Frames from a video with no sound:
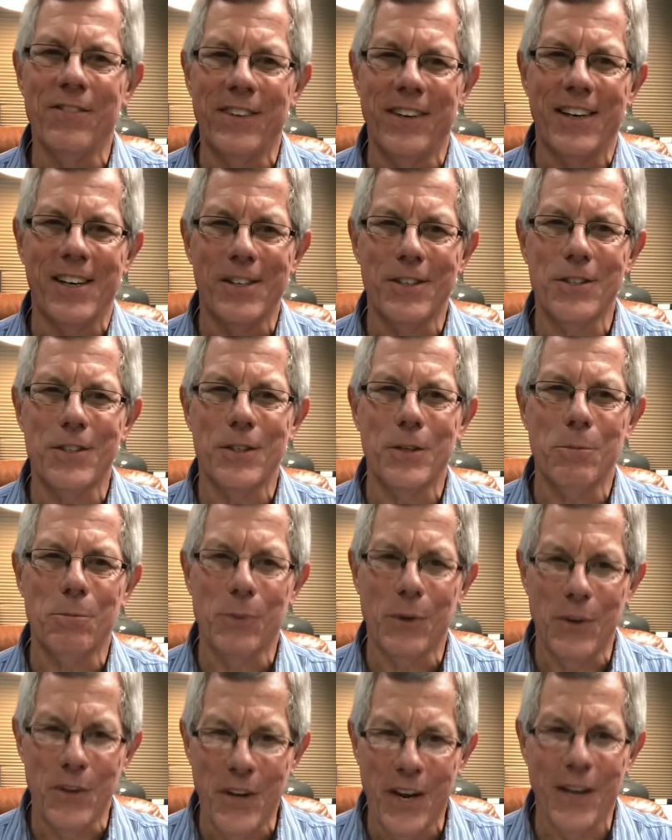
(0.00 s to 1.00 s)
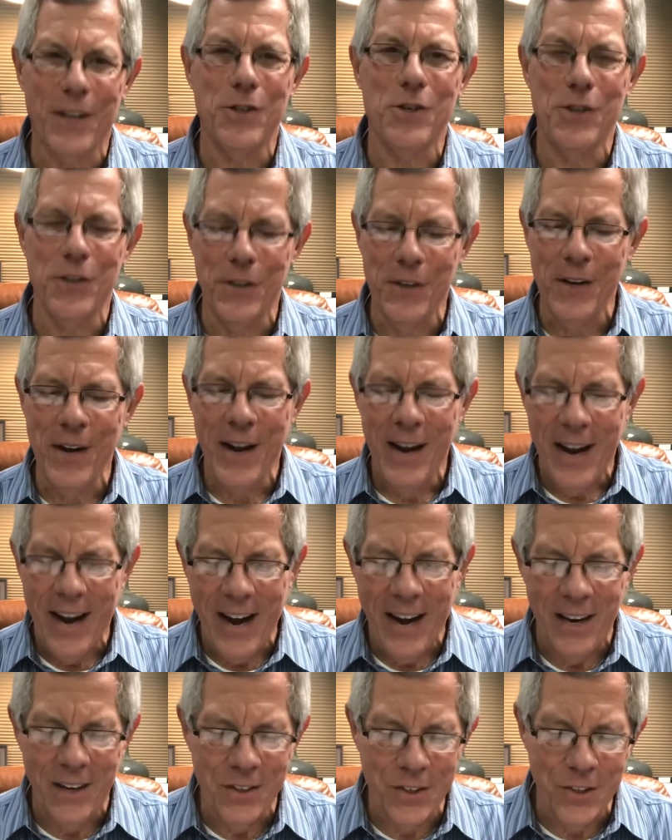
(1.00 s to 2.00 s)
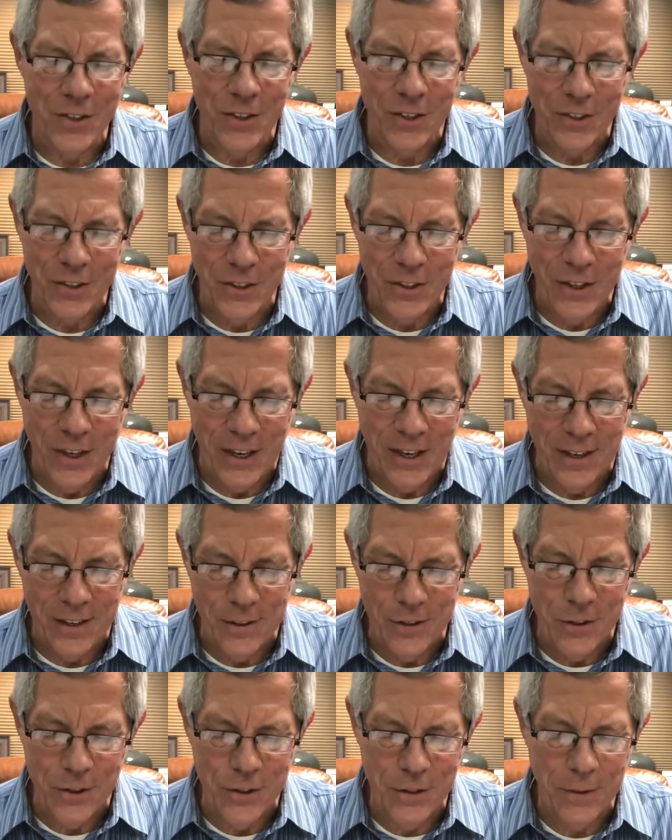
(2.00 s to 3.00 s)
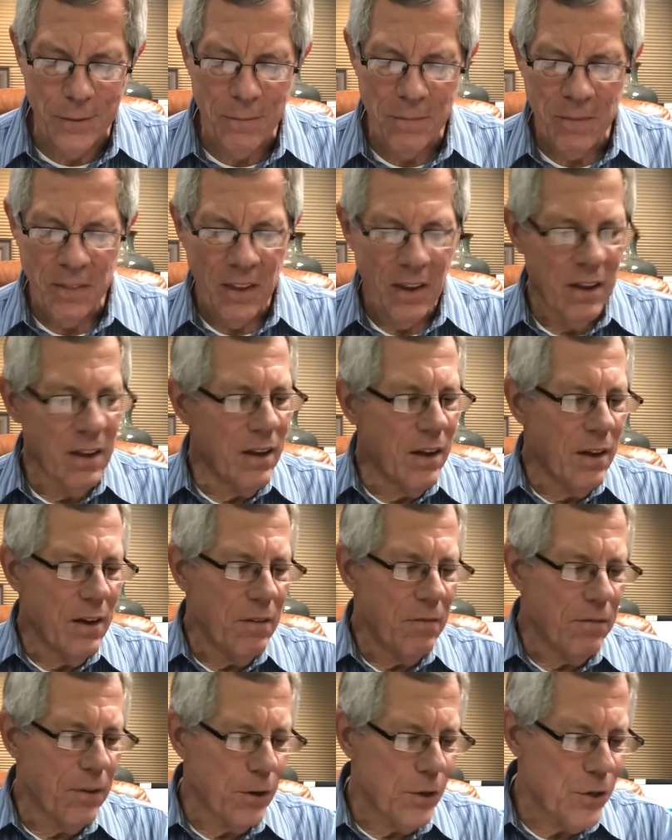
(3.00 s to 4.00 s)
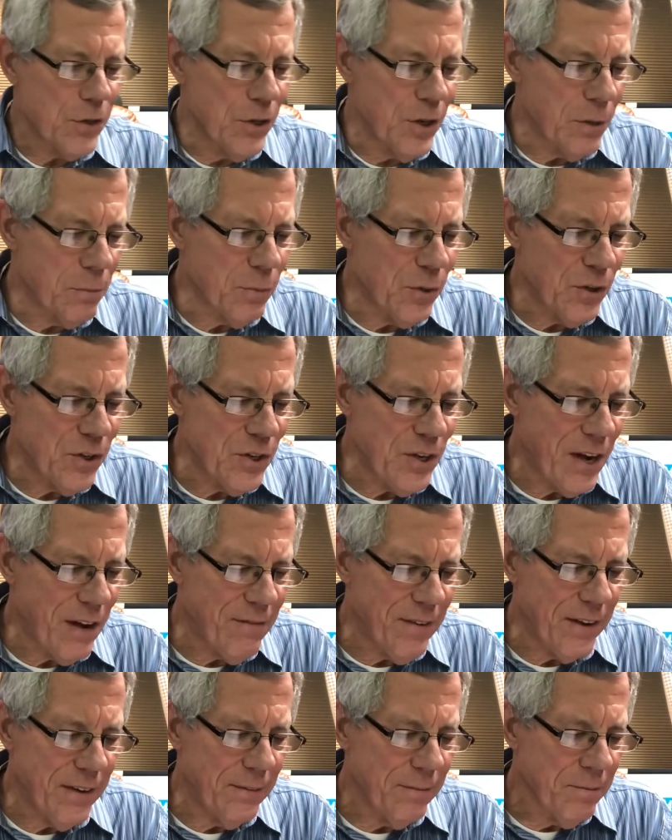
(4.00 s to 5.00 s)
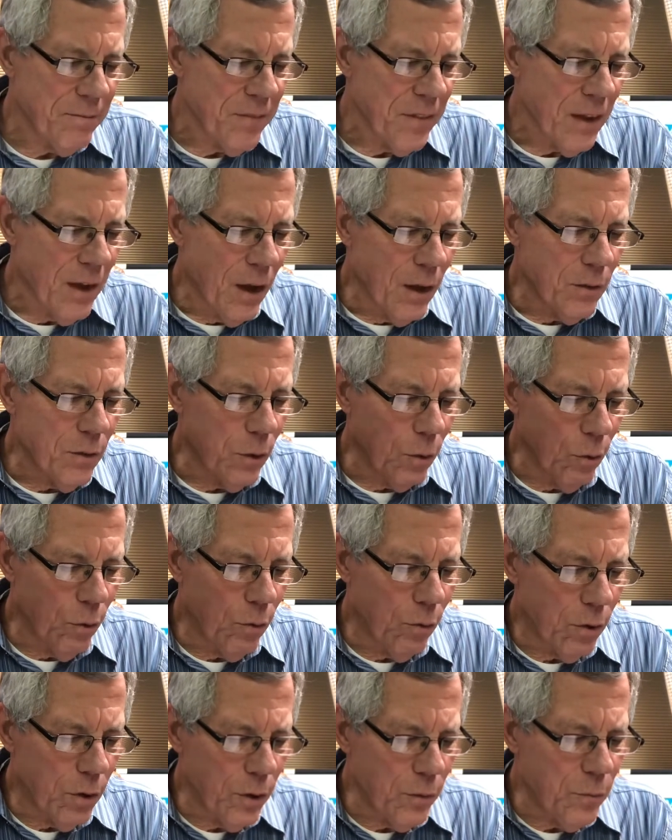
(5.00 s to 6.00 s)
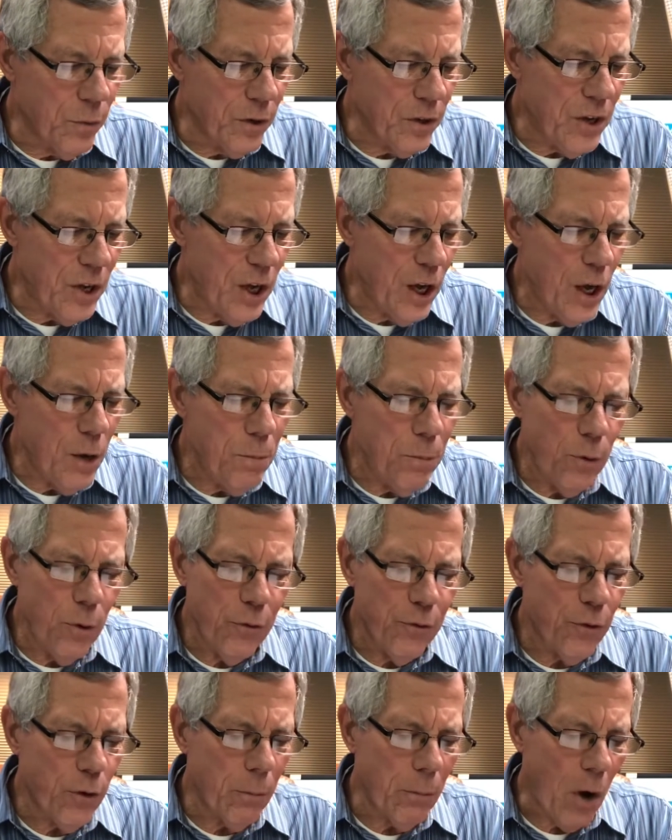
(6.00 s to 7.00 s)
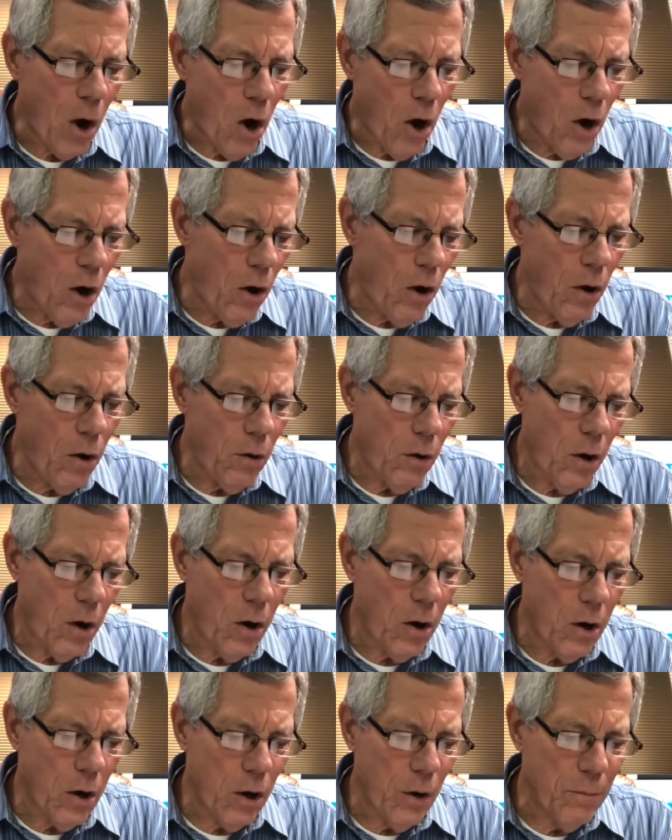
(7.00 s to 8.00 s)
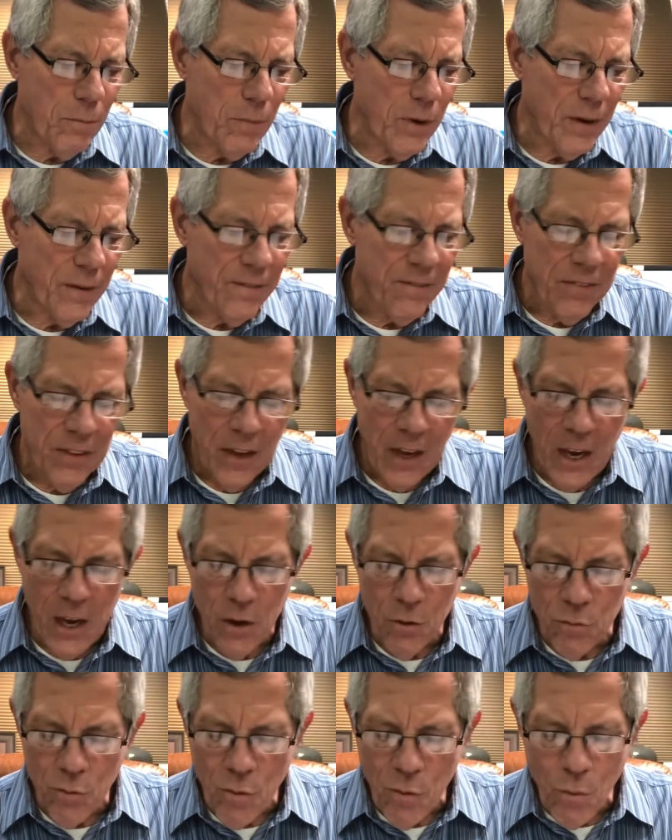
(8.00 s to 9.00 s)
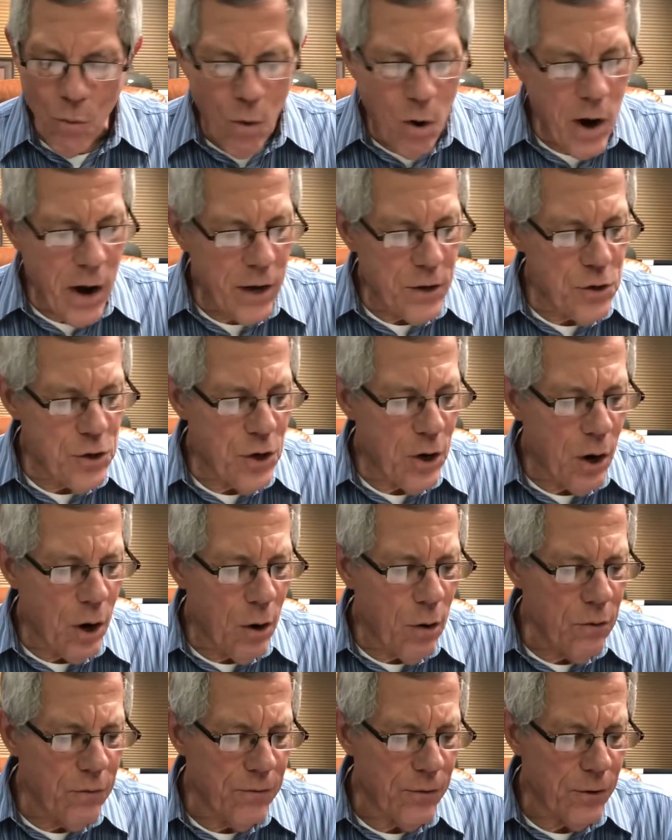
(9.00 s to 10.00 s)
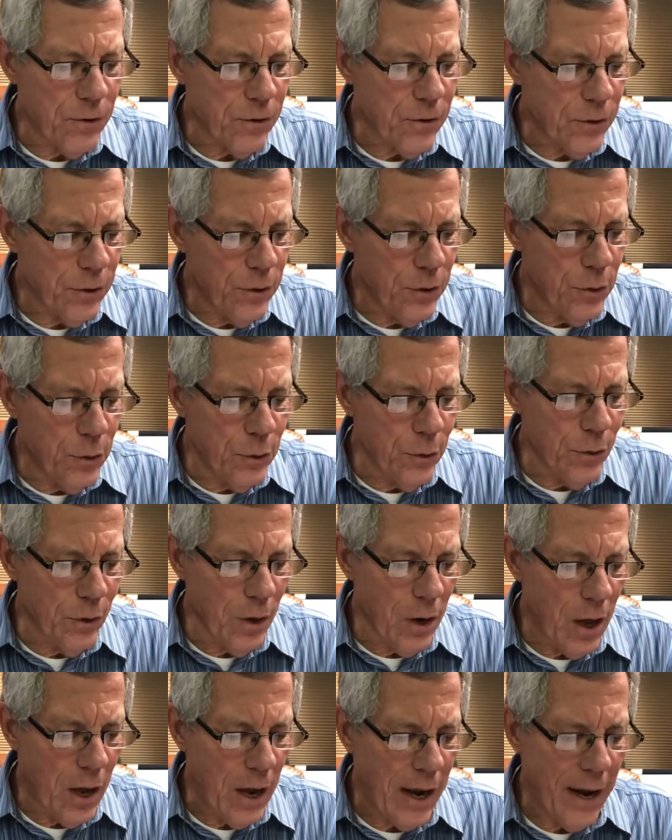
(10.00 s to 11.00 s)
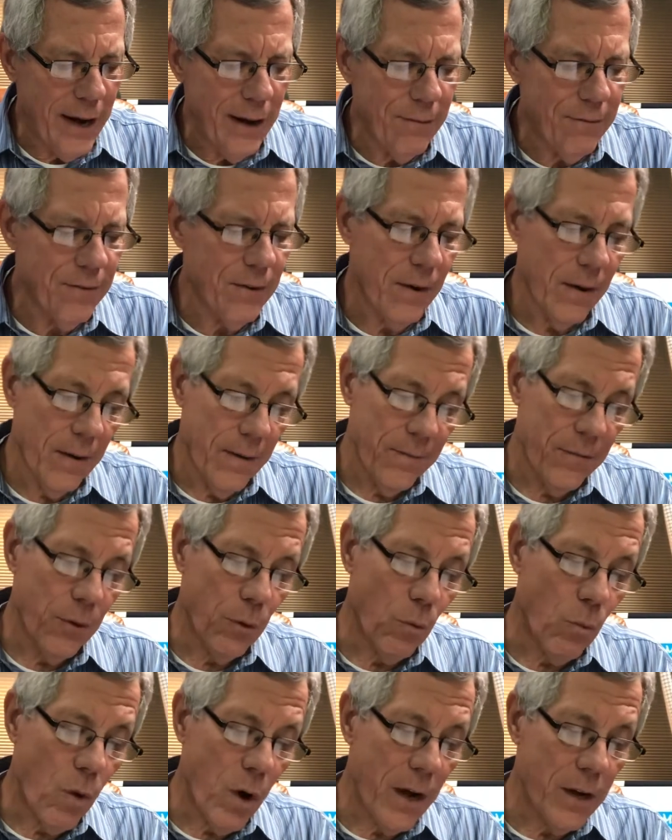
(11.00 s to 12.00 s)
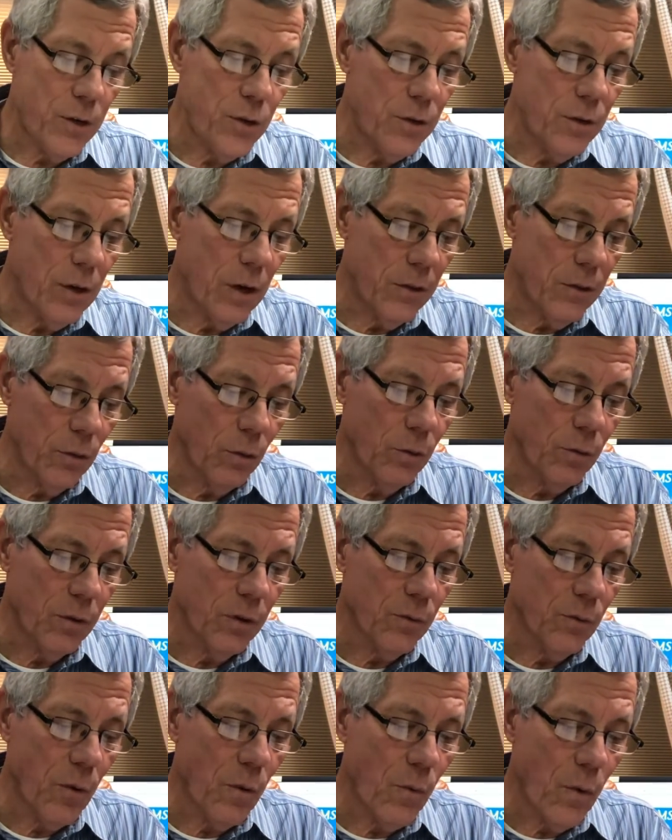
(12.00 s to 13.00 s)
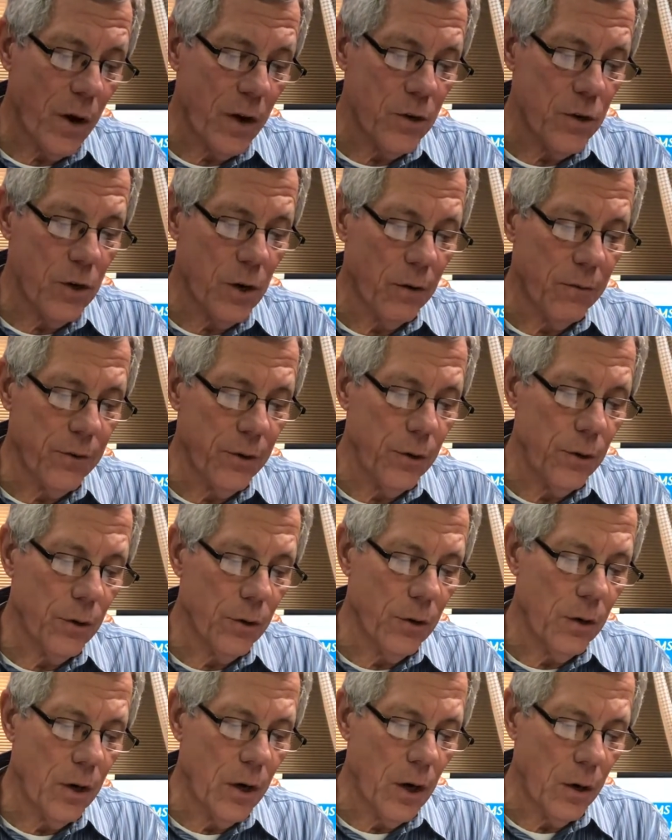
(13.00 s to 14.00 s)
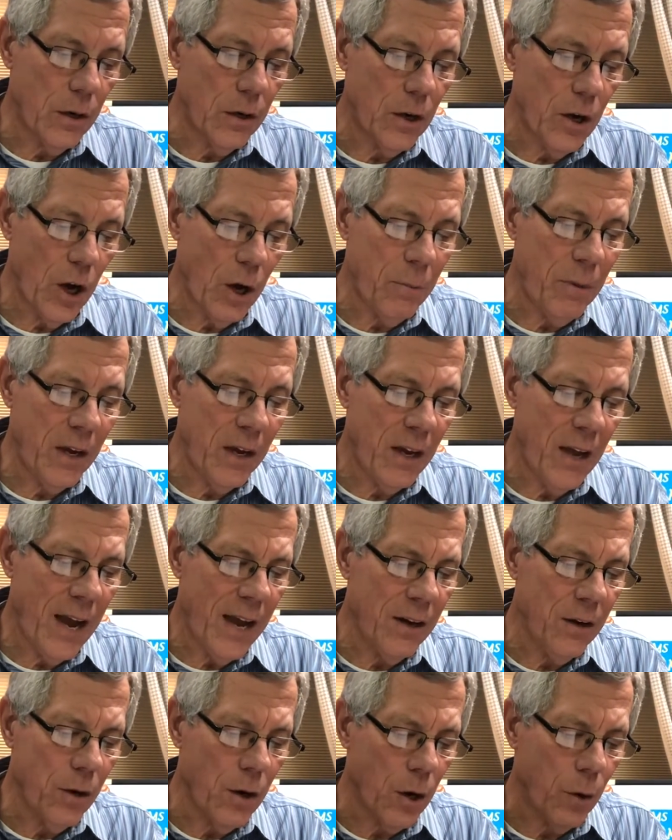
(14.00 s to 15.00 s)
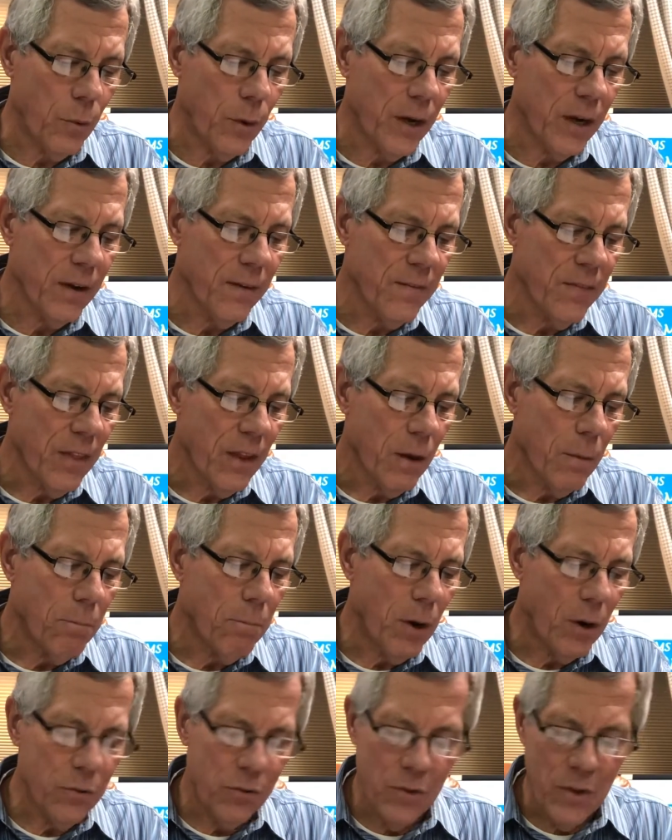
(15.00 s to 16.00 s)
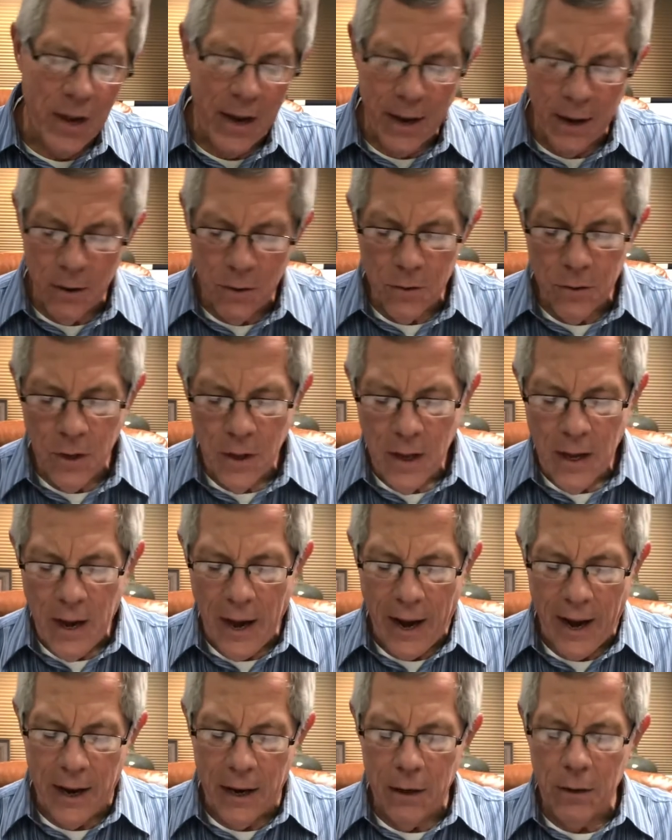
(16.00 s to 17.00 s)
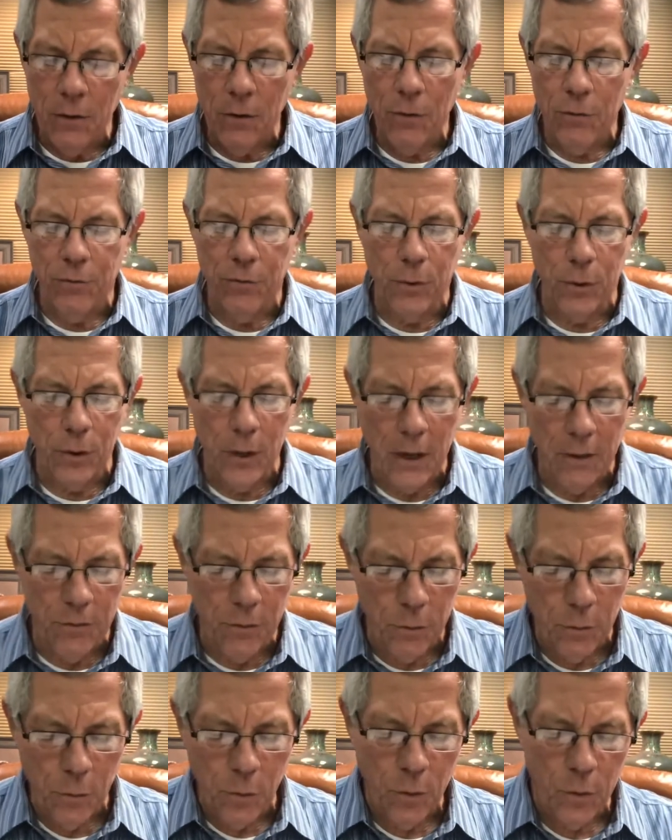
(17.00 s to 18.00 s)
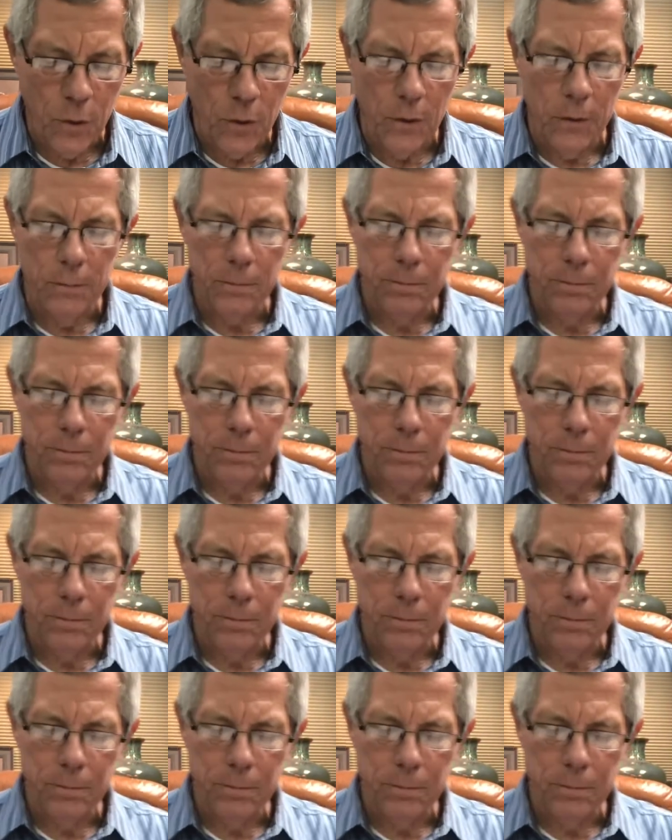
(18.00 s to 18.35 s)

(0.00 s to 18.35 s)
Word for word: us protection and success. Verse number seven The Lord will keep you from all harm, He will watch over your life. The, watch, uh, the Lord will watch over your coming and going, both now and forevermore.